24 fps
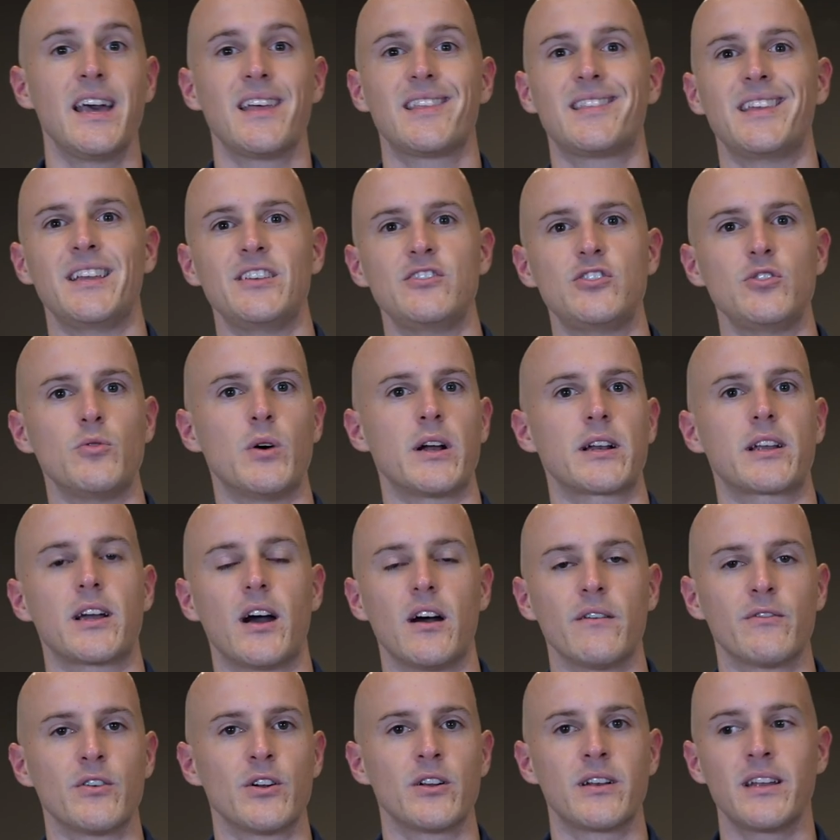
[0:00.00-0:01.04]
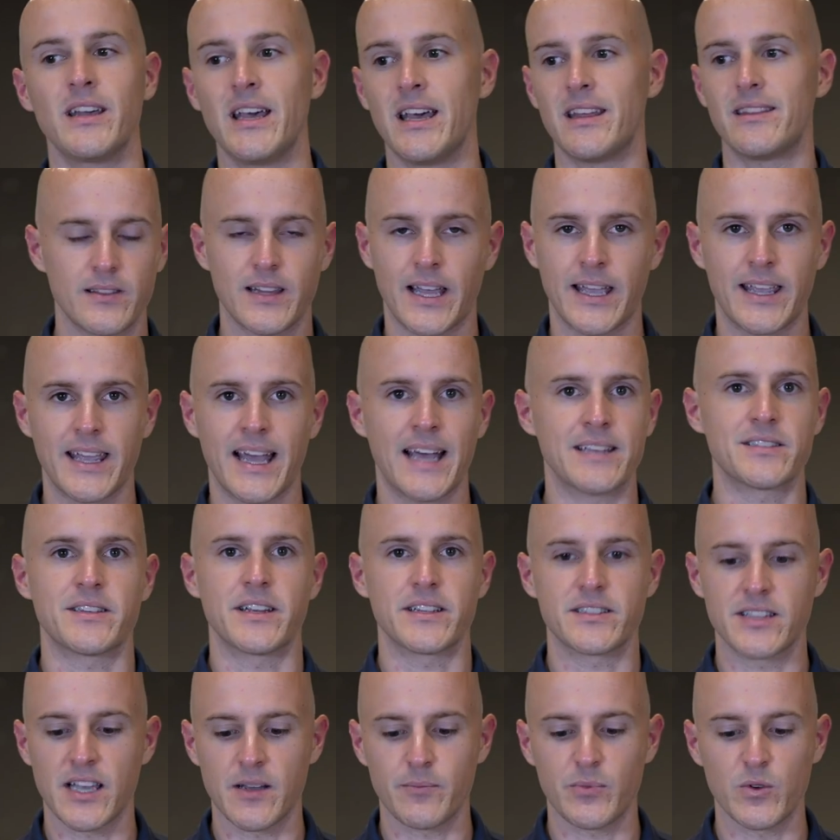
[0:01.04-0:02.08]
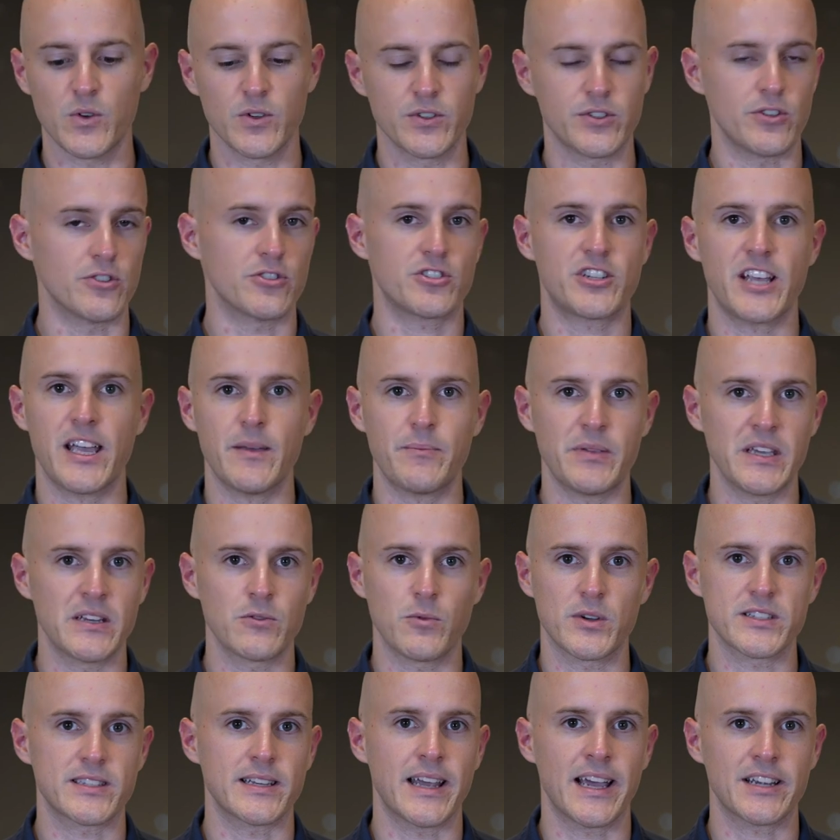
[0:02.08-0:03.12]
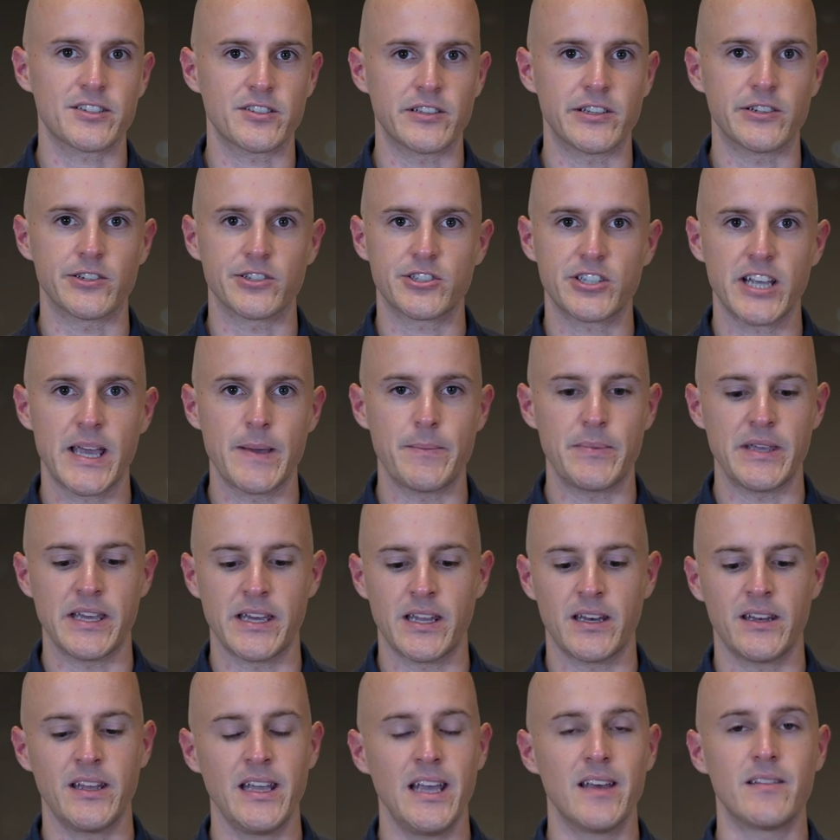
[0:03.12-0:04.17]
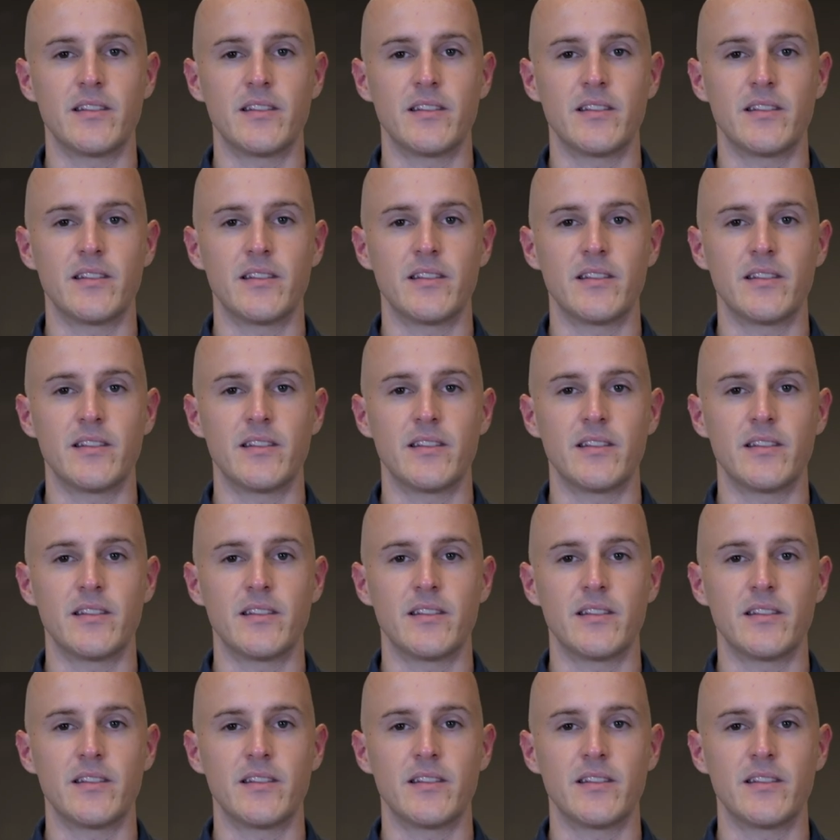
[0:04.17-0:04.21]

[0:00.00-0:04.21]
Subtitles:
things you uncovered, like as an example, your champion wasn't actually your champion,